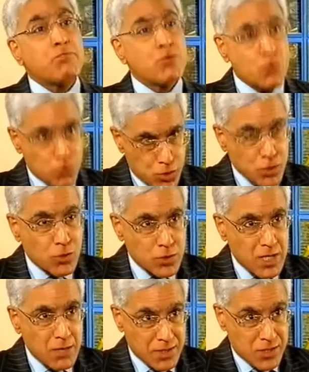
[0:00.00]
and pollution
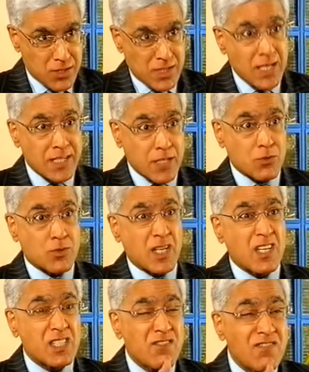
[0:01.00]
goes up as a result, as you
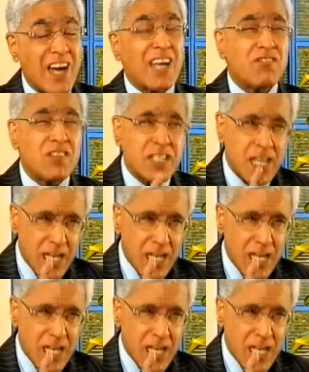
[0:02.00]
say, five